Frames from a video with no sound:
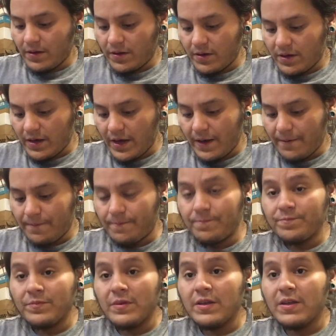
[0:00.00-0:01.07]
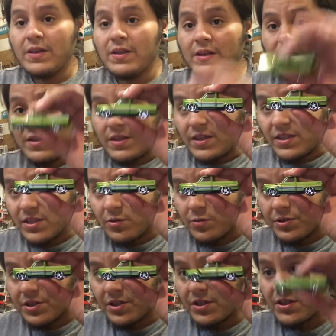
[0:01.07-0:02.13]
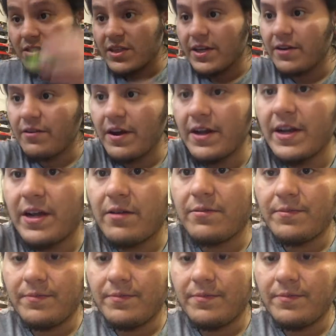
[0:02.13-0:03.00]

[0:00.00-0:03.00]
Okay, this is what she looks like right now.